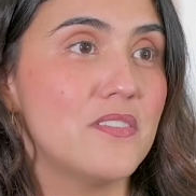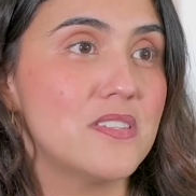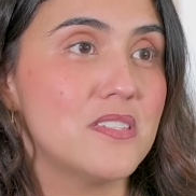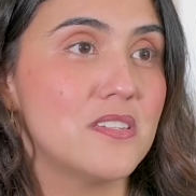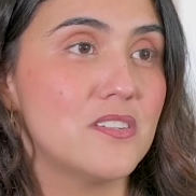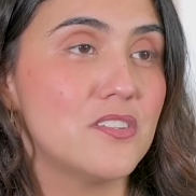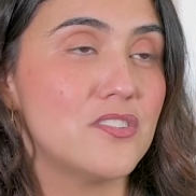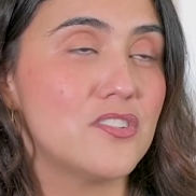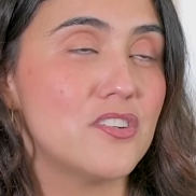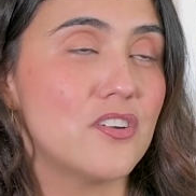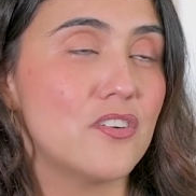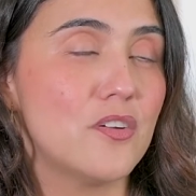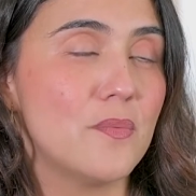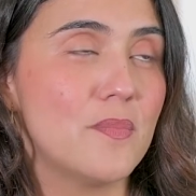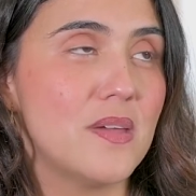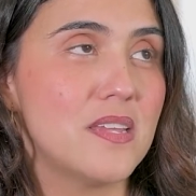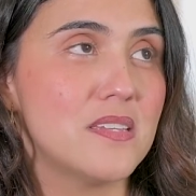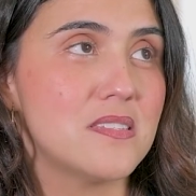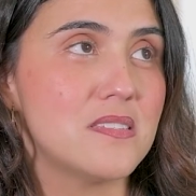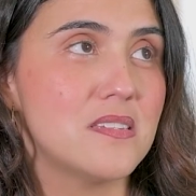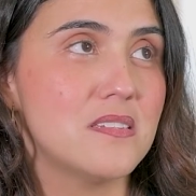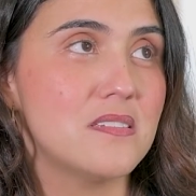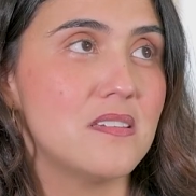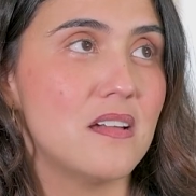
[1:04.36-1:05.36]
is an internal
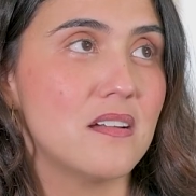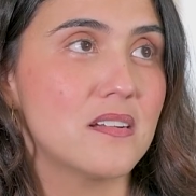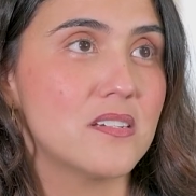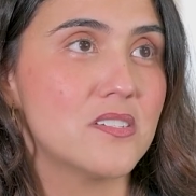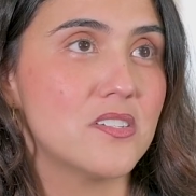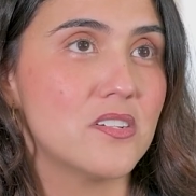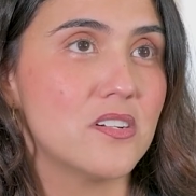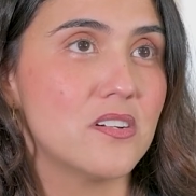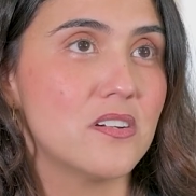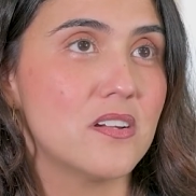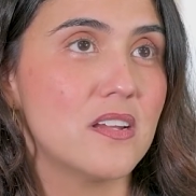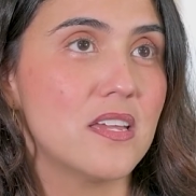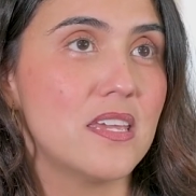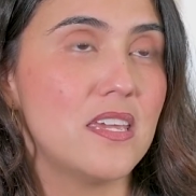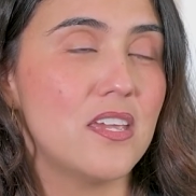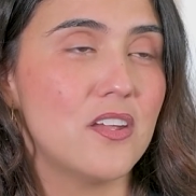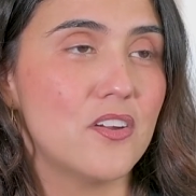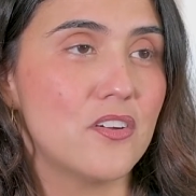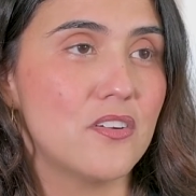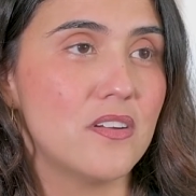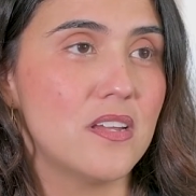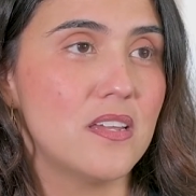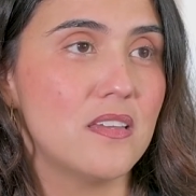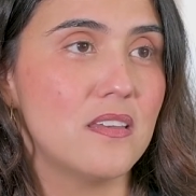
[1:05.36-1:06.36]
medicine doctor
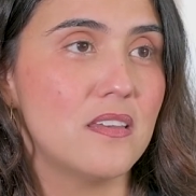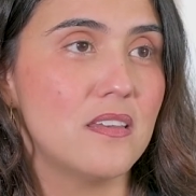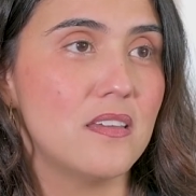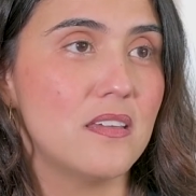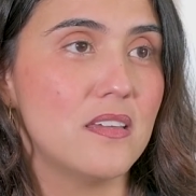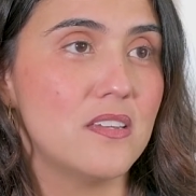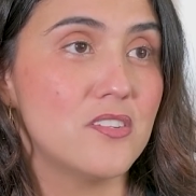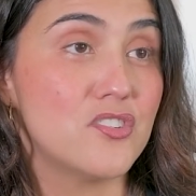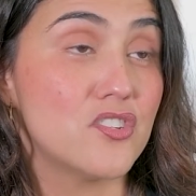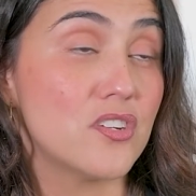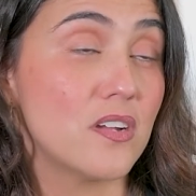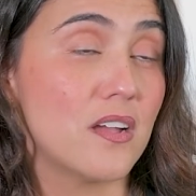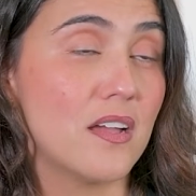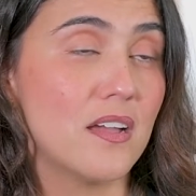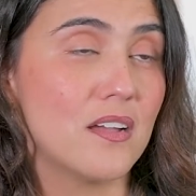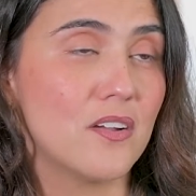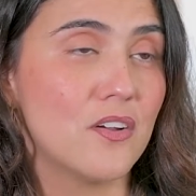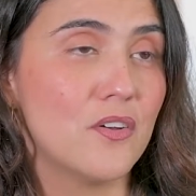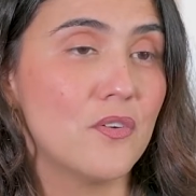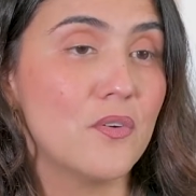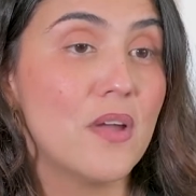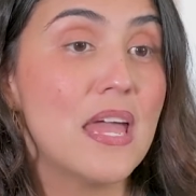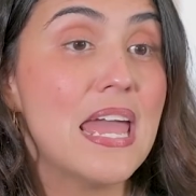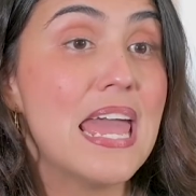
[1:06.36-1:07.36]
here in
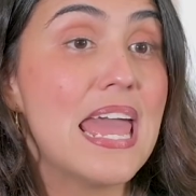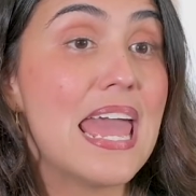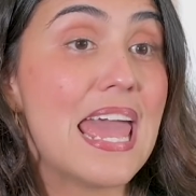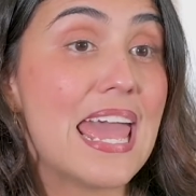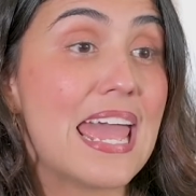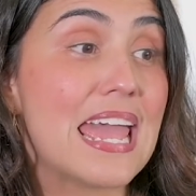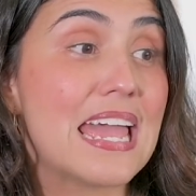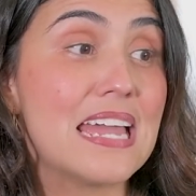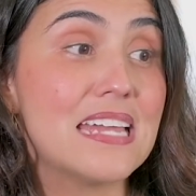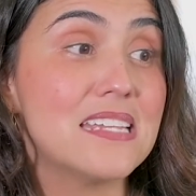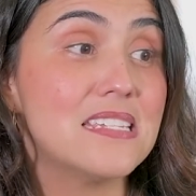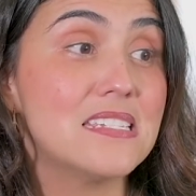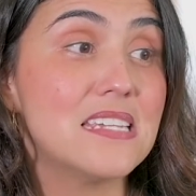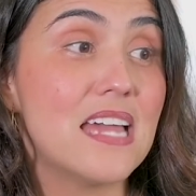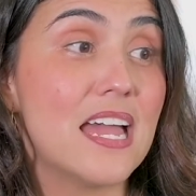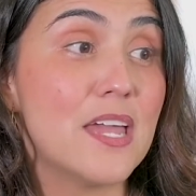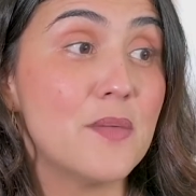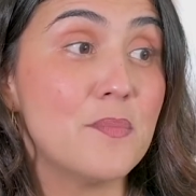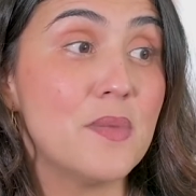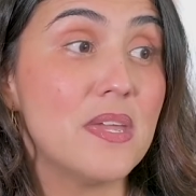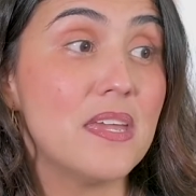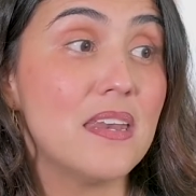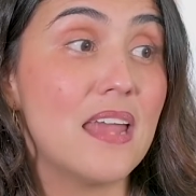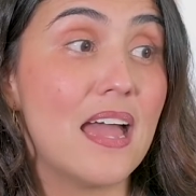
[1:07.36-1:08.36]
Chicago, and
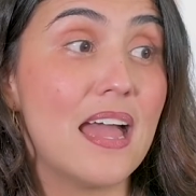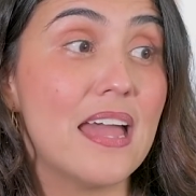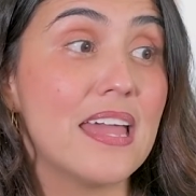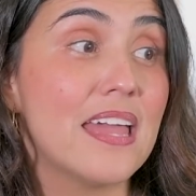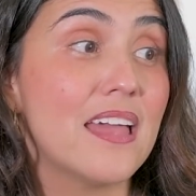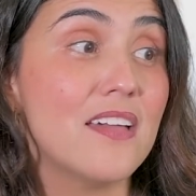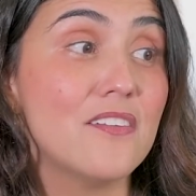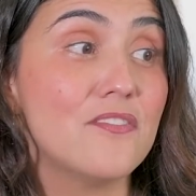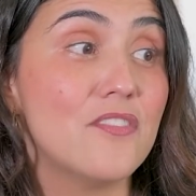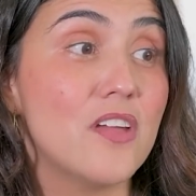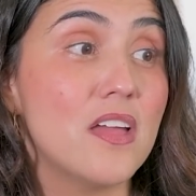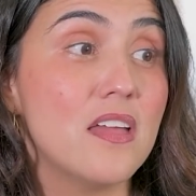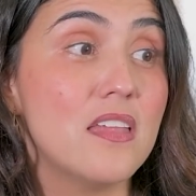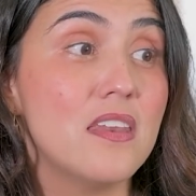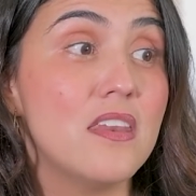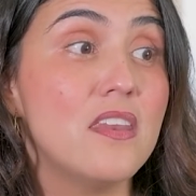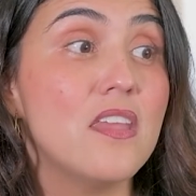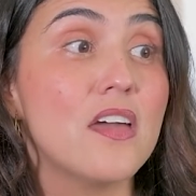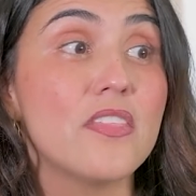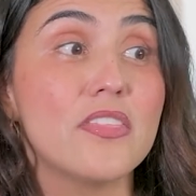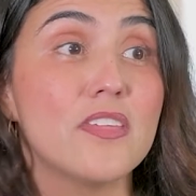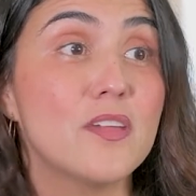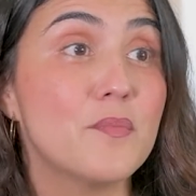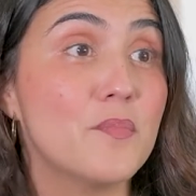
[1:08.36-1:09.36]
I have
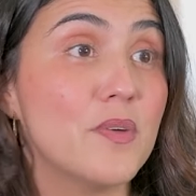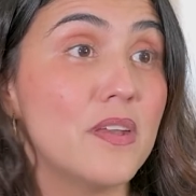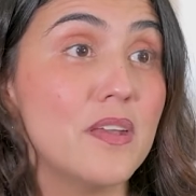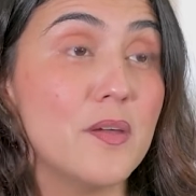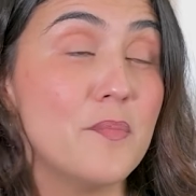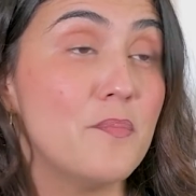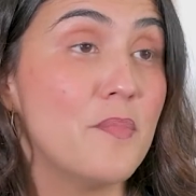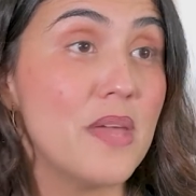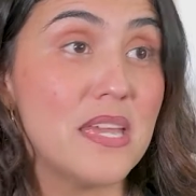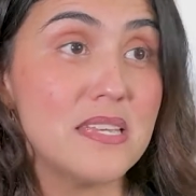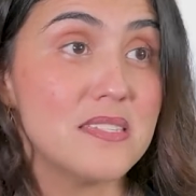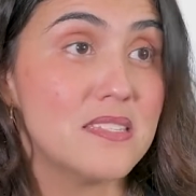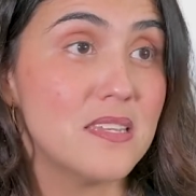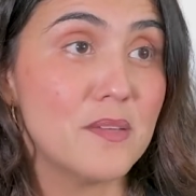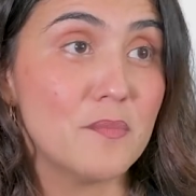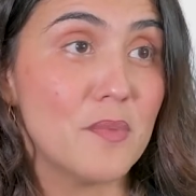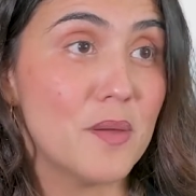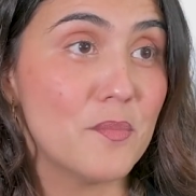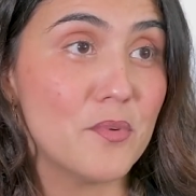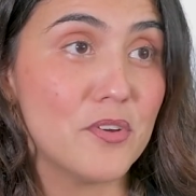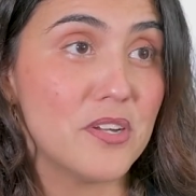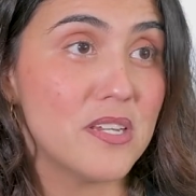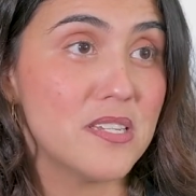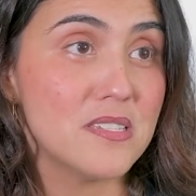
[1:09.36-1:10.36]
nothing but amazing
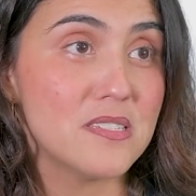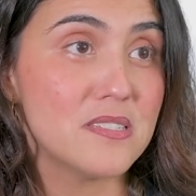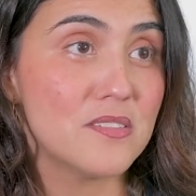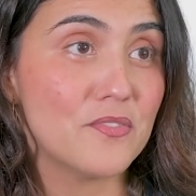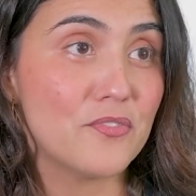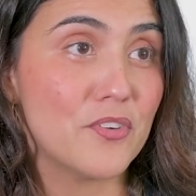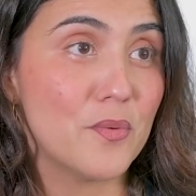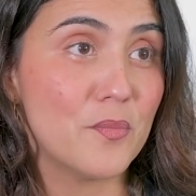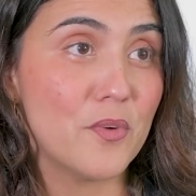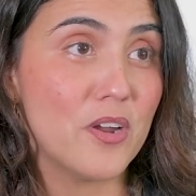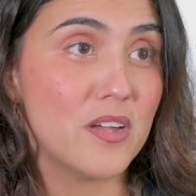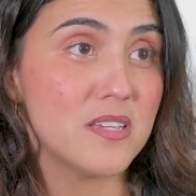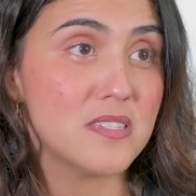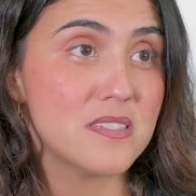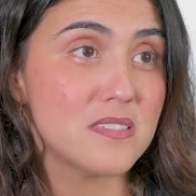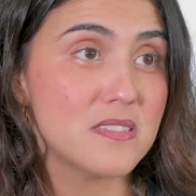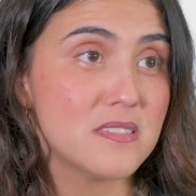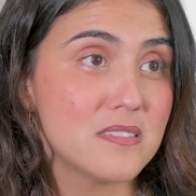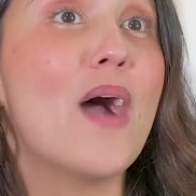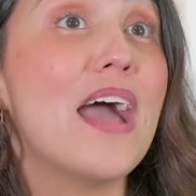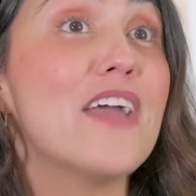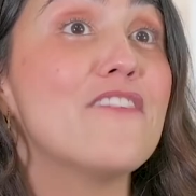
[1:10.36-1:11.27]
memories from RUSM.